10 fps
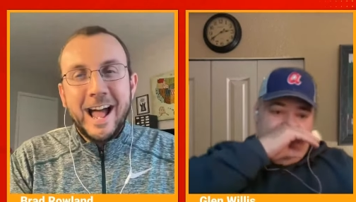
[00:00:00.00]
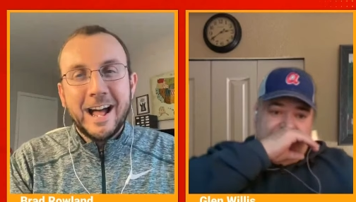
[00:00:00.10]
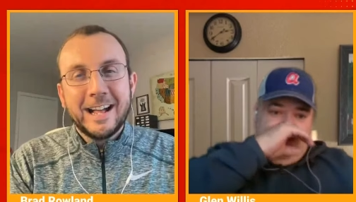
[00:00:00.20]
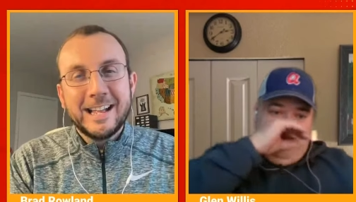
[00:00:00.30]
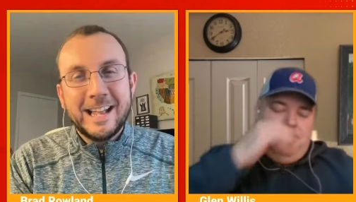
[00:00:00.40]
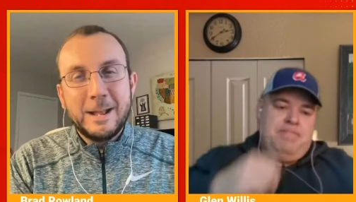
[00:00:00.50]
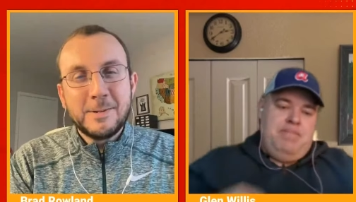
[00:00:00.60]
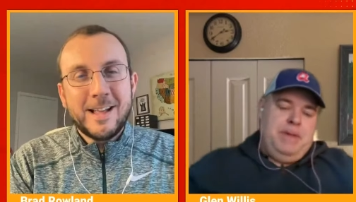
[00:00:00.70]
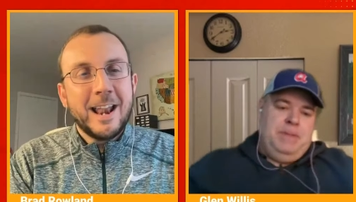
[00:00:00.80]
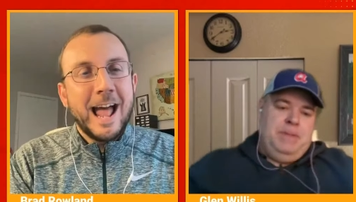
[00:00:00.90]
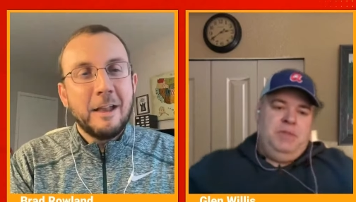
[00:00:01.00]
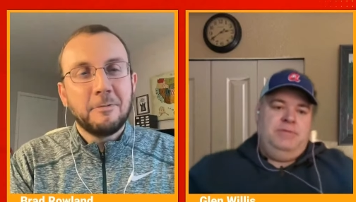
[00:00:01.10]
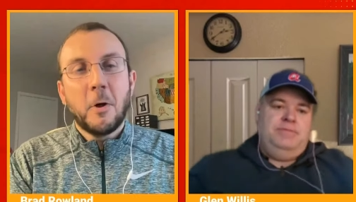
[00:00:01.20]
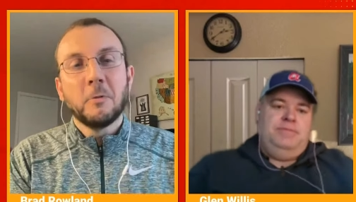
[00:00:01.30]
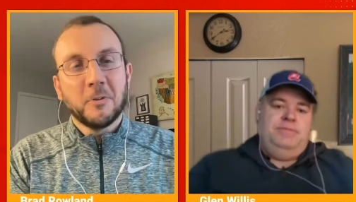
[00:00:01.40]
Speaker 1: uh, he was not at
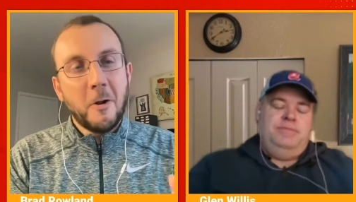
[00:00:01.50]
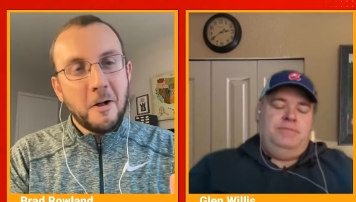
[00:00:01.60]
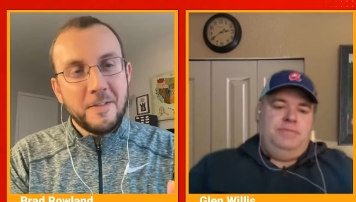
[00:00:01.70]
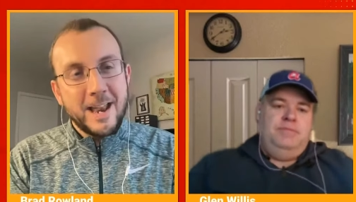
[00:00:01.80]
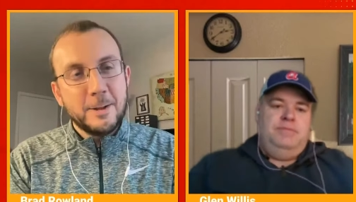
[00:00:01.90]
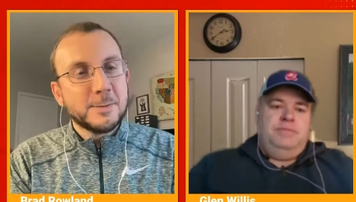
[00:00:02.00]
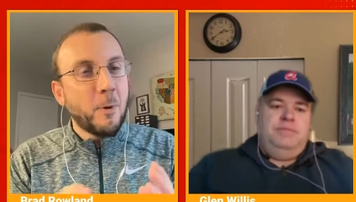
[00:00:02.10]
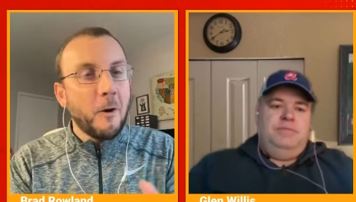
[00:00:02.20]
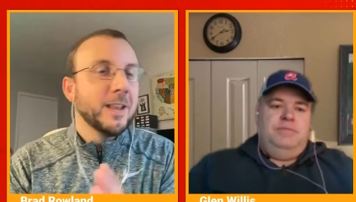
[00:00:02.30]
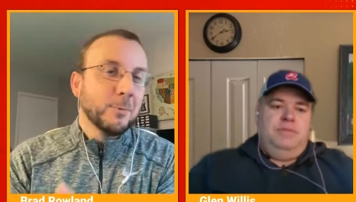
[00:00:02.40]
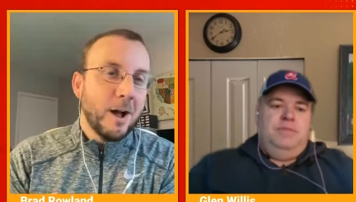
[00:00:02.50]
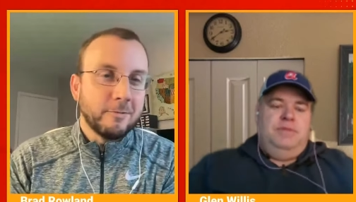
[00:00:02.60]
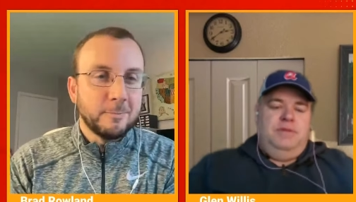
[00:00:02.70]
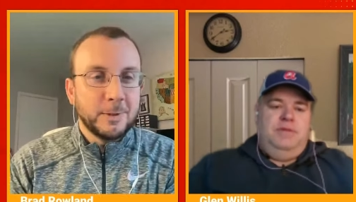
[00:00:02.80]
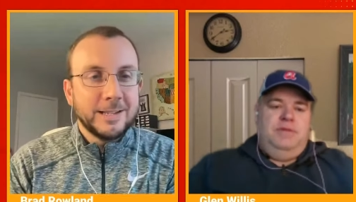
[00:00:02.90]
fault for all of that. He was part of the
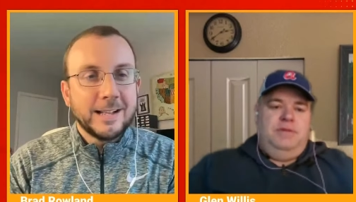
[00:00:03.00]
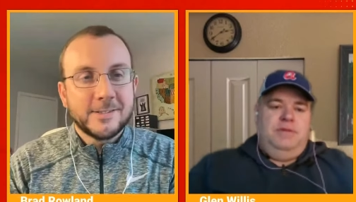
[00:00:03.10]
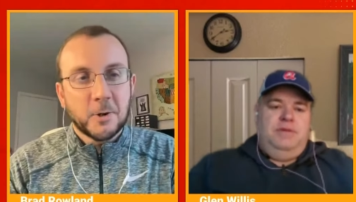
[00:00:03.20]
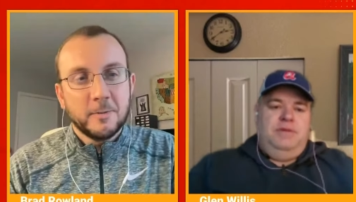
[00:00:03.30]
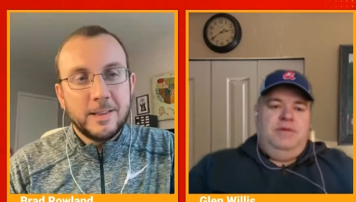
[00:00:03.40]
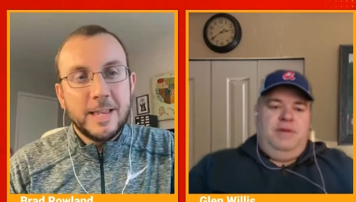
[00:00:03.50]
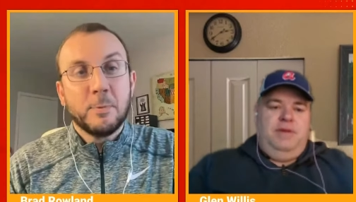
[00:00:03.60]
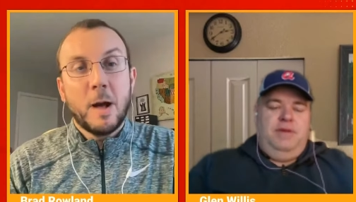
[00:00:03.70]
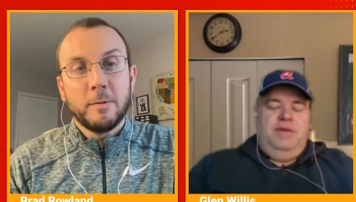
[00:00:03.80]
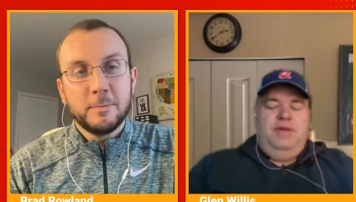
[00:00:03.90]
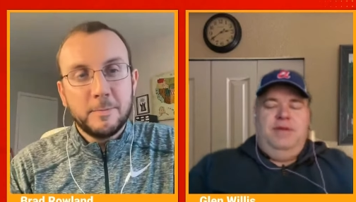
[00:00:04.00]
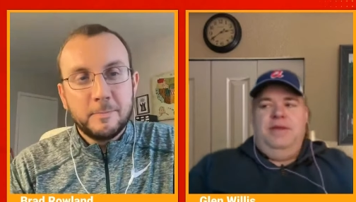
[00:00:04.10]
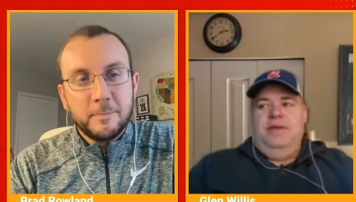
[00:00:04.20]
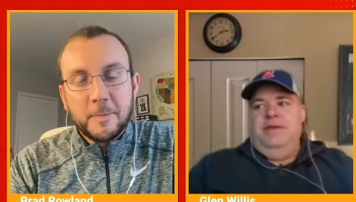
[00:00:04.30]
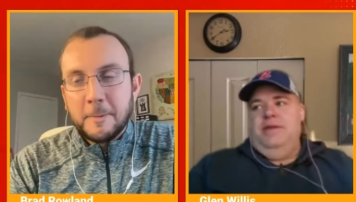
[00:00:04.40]
problem, but not certainly the yeah. problem.
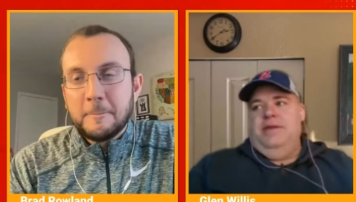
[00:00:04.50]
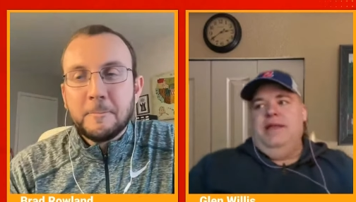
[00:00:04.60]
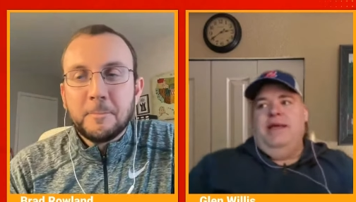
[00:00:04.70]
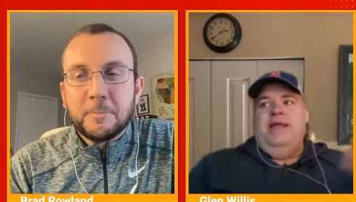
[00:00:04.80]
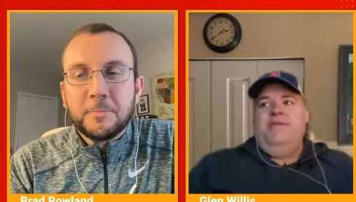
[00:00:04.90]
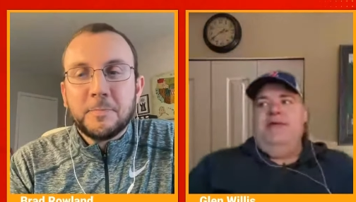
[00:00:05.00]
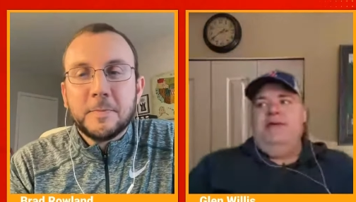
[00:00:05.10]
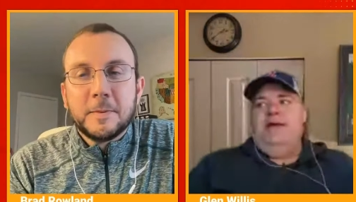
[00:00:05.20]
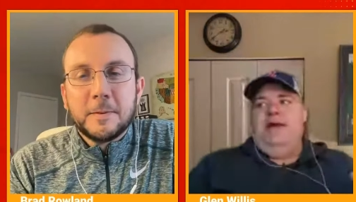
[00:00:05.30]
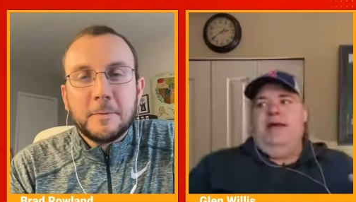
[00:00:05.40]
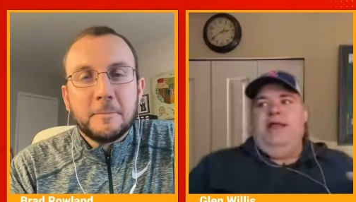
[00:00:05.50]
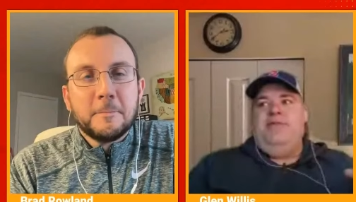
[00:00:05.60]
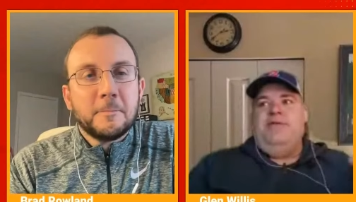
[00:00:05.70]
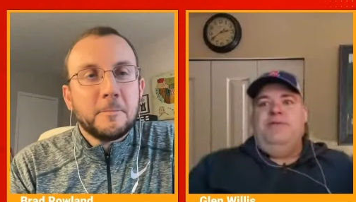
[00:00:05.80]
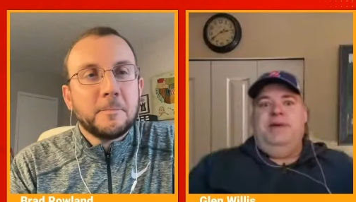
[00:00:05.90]
Speaker 2: And, and I think
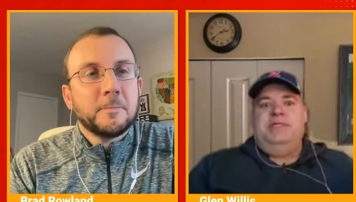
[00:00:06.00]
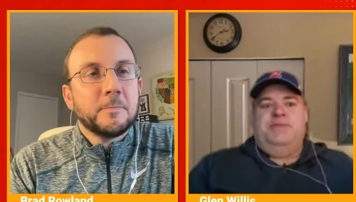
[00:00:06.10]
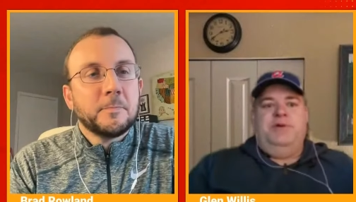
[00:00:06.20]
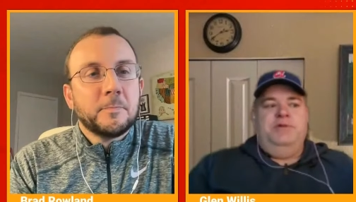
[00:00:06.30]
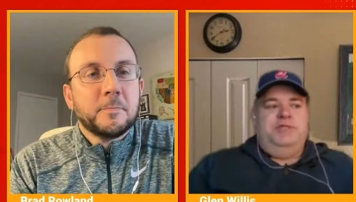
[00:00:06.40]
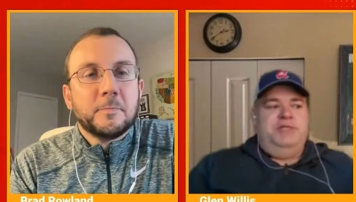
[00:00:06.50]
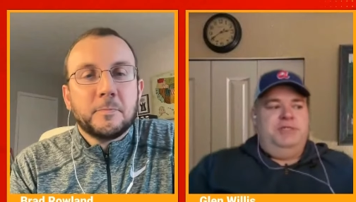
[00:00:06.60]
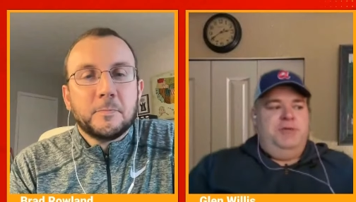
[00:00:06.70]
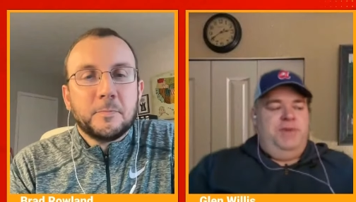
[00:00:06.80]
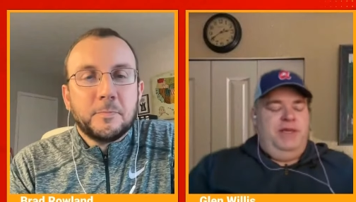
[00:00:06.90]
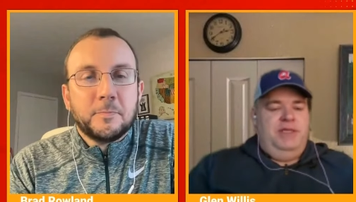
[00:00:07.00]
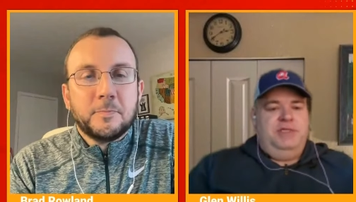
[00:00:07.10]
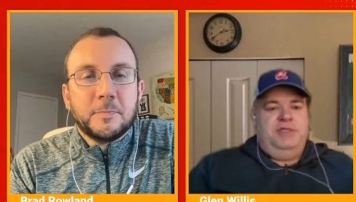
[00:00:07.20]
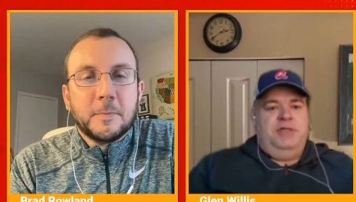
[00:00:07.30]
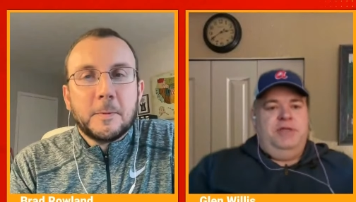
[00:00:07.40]
and I think the best approach is to pay
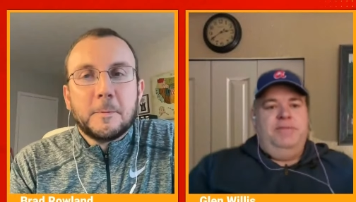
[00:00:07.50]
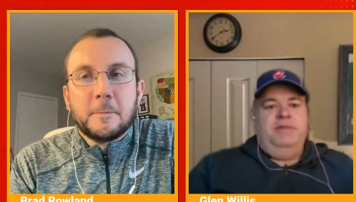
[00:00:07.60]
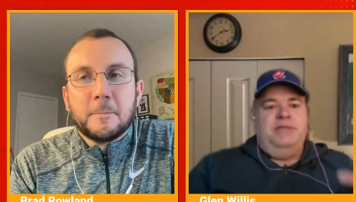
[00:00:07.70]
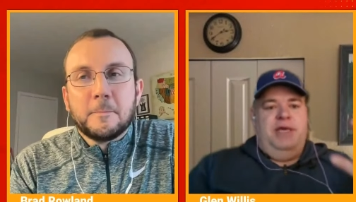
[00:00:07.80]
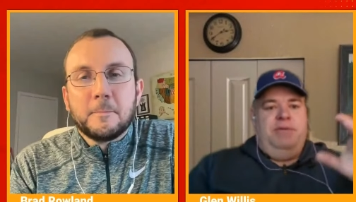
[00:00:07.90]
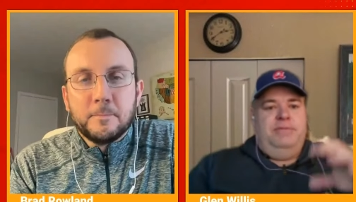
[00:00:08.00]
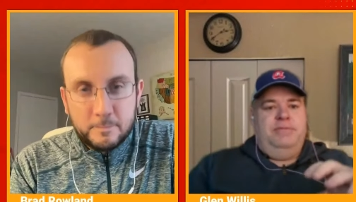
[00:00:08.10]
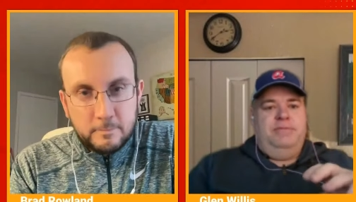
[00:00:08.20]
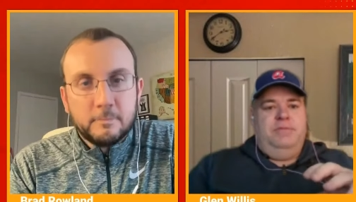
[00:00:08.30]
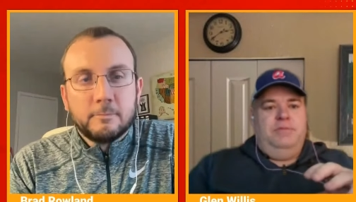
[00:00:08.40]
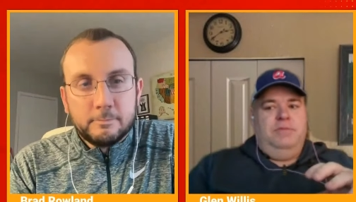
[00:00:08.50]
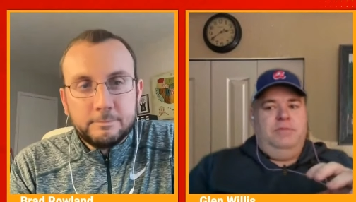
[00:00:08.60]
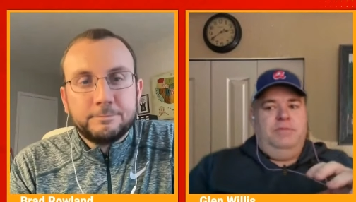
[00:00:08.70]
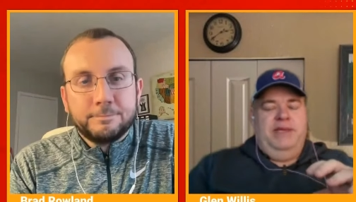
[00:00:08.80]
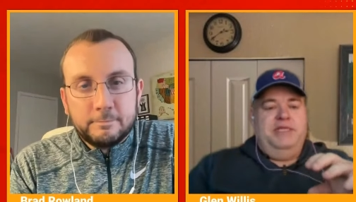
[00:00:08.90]
attention to the numbers and
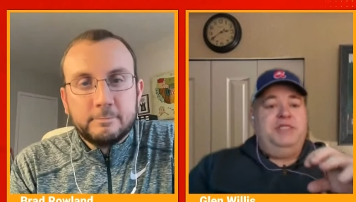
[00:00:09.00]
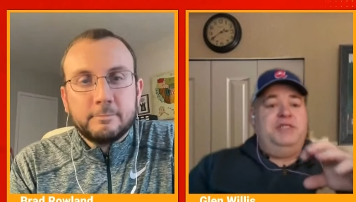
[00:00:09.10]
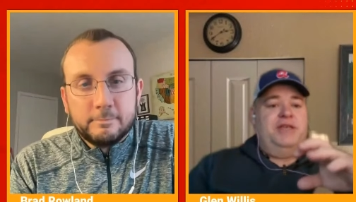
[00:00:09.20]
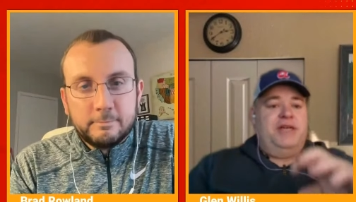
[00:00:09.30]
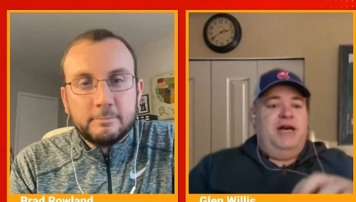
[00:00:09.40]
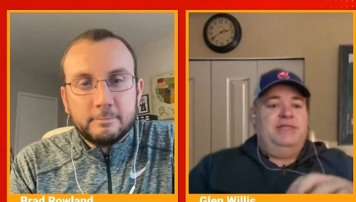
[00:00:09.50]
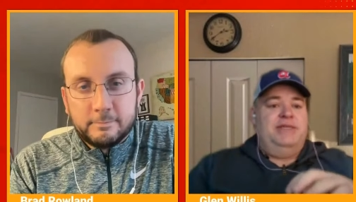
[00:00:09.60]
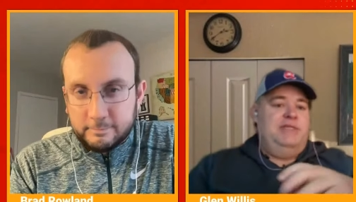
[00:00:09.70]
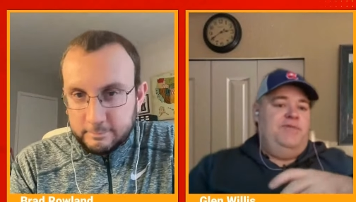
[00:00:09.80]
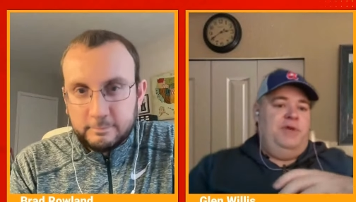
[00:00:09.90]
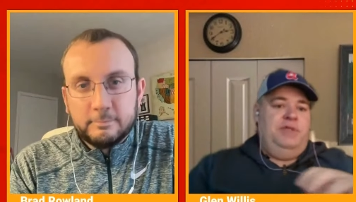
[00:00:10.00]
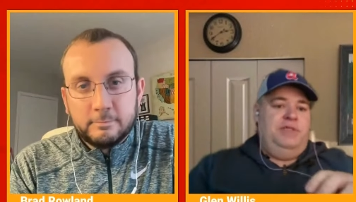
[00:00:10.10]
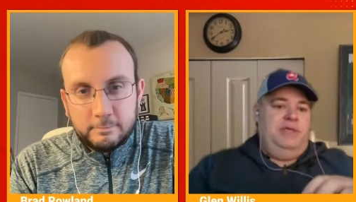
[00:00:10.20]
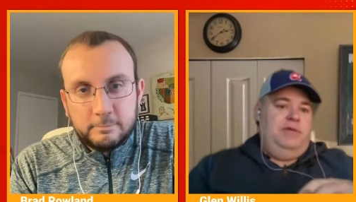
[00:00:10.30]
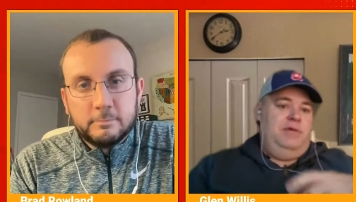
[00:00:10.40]
pay attention to the context of what you see